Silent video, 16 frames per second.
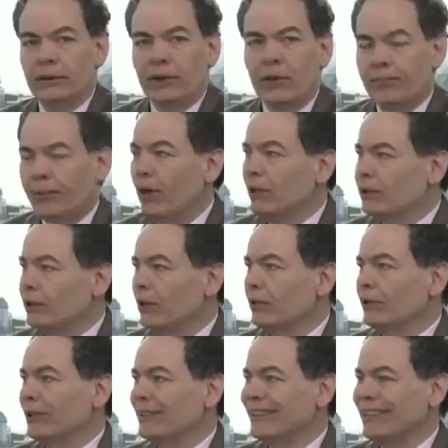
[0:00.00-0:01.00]
So Bart
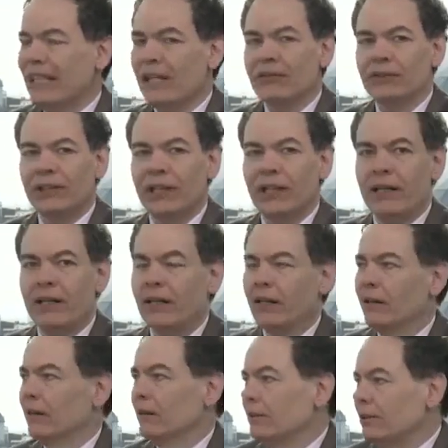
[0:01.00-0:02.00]
Chilton, a
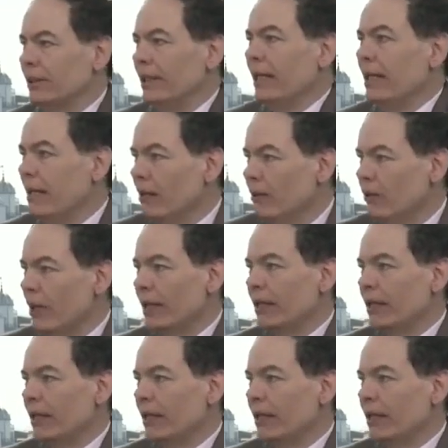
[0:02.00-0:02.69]
CFTC